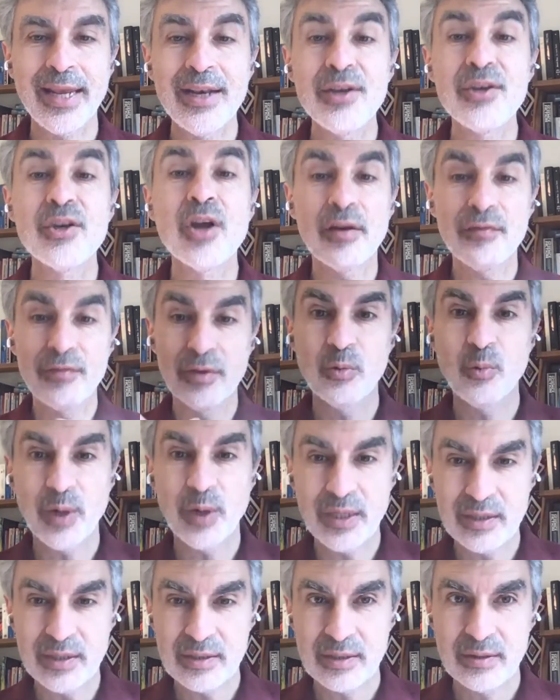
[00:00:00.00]
in novel
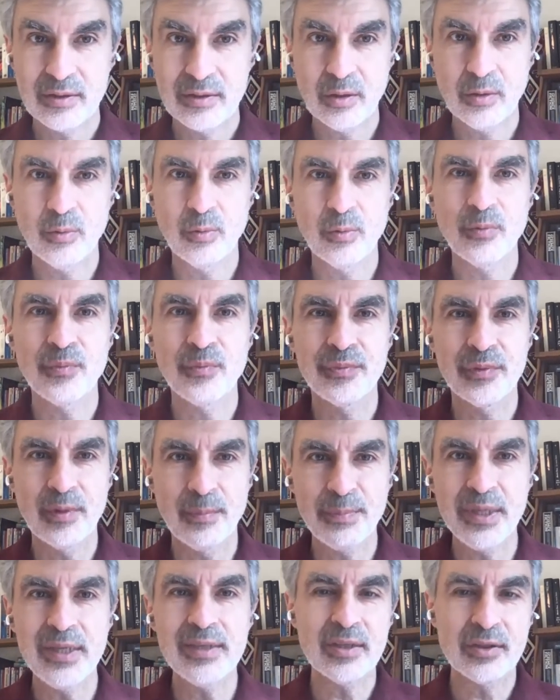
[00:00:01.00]
ways. So
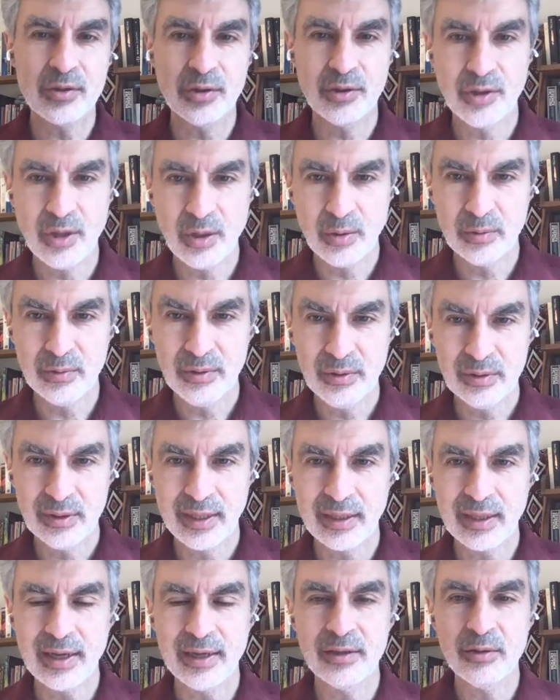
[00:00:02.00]
the pieces are known,
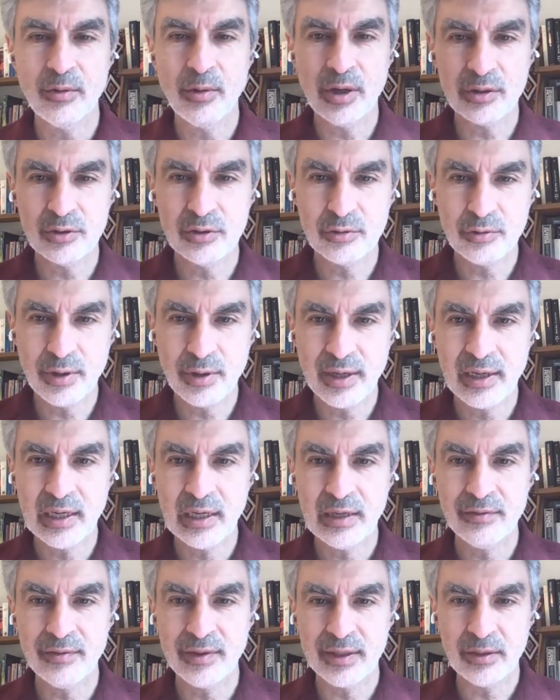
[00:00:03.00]
like I know how to
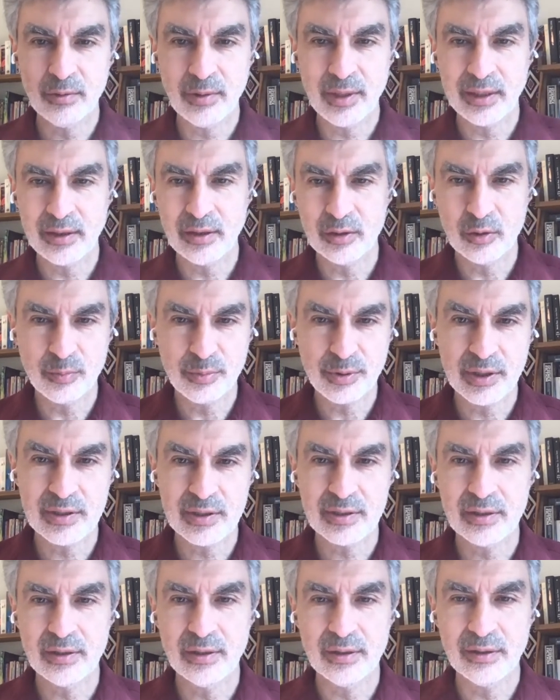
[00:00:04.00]
drive, I know like how to press
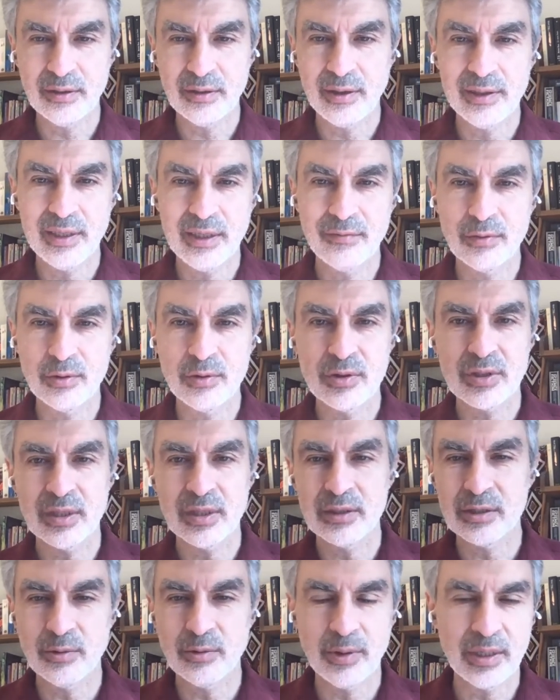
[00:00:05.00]
the, the levers
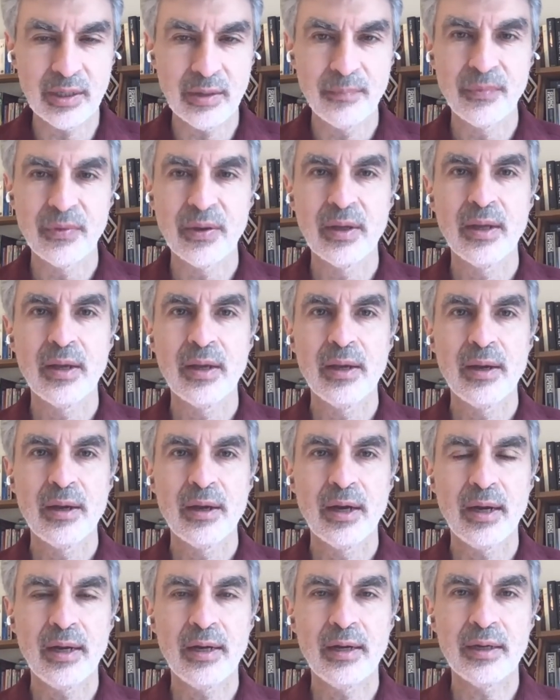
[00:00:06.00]
and so on.
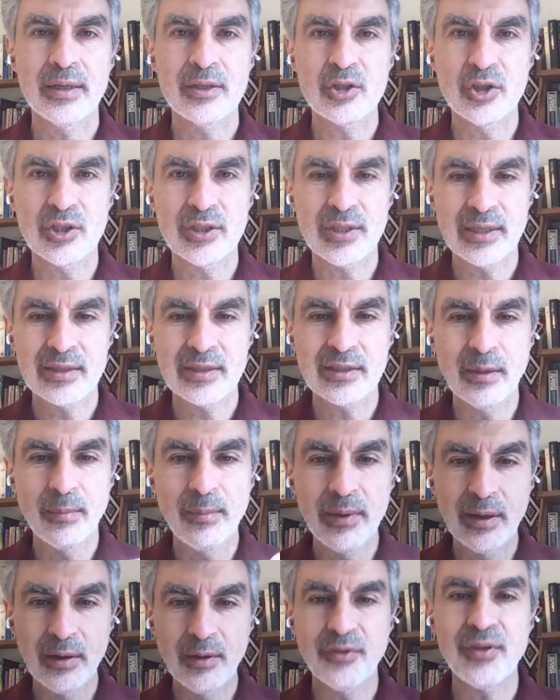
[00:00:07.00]
Uh, it's just that some
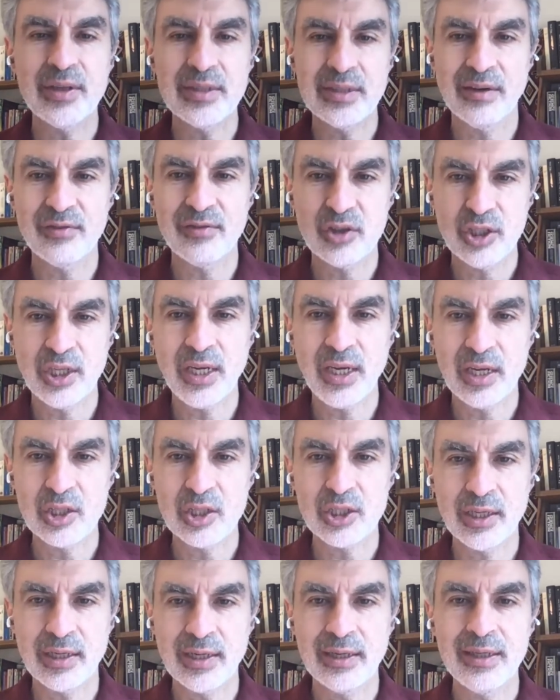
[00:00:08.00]
little things have
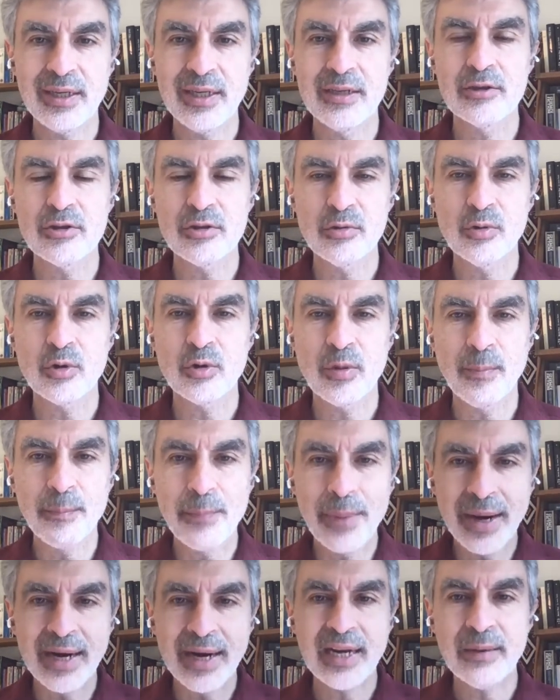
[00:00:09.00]
changed and I need to
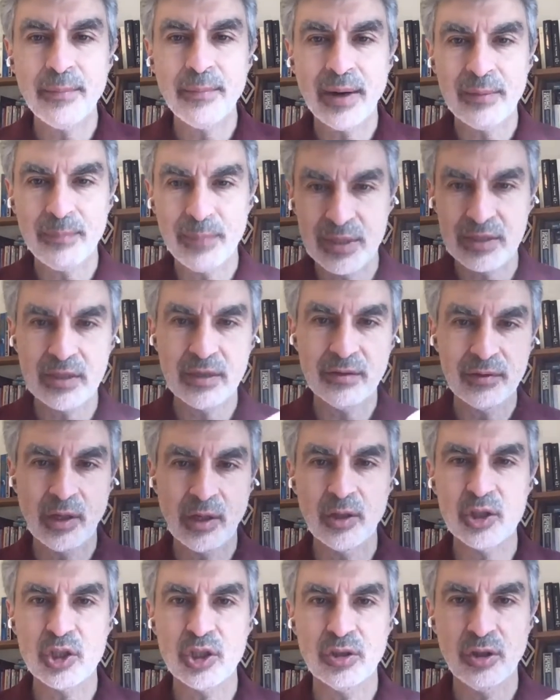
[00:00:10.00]
combine my pieces of
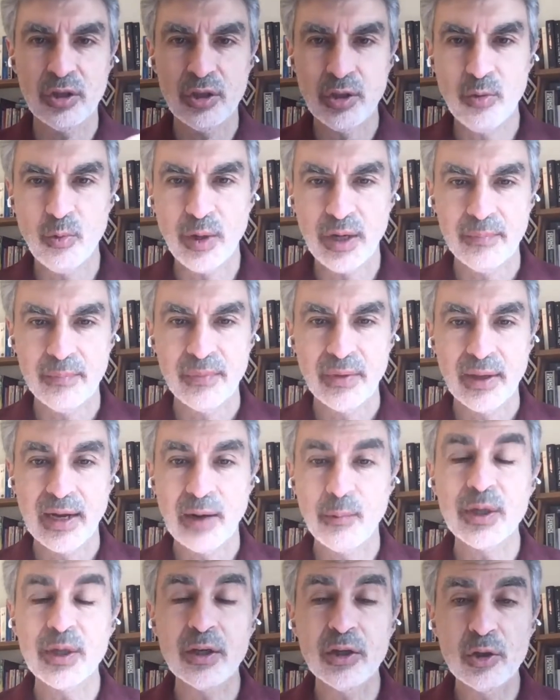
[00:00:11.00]
knowledge in a new way.
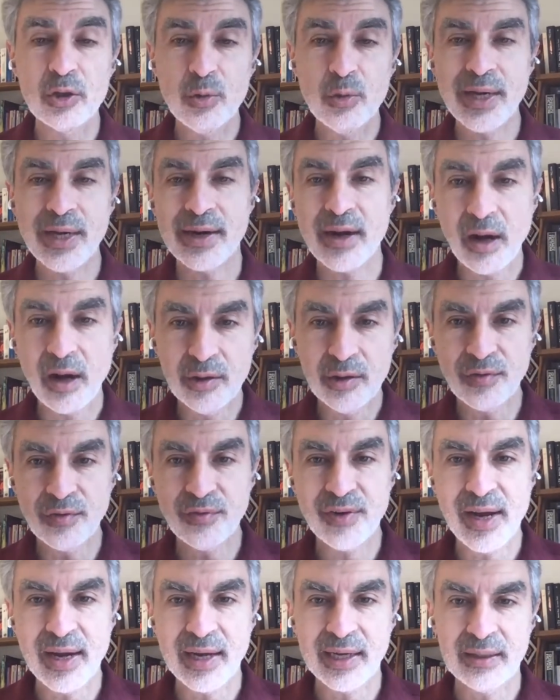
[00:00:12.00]
We can do that on the
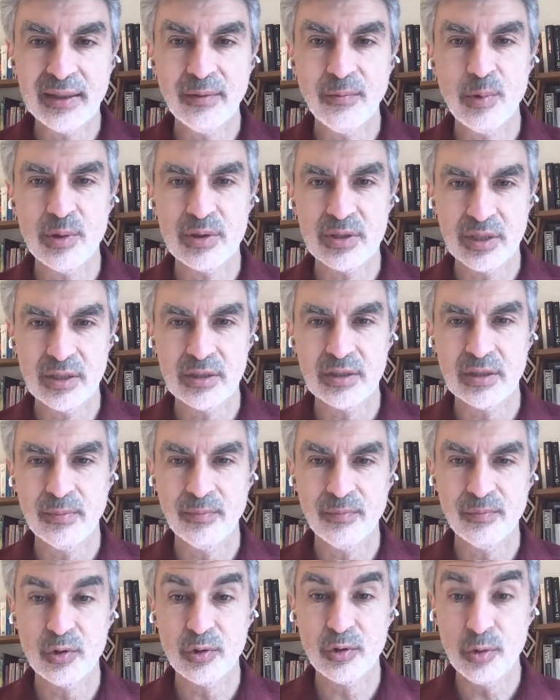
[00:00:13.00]
fly with
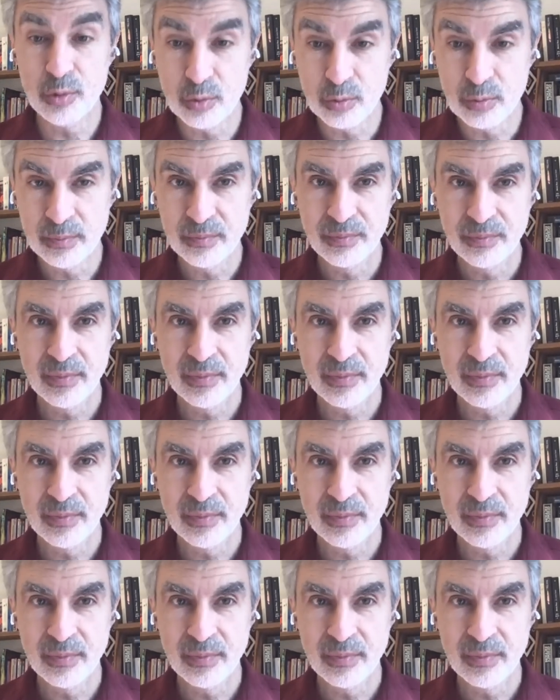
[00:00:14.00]
System two.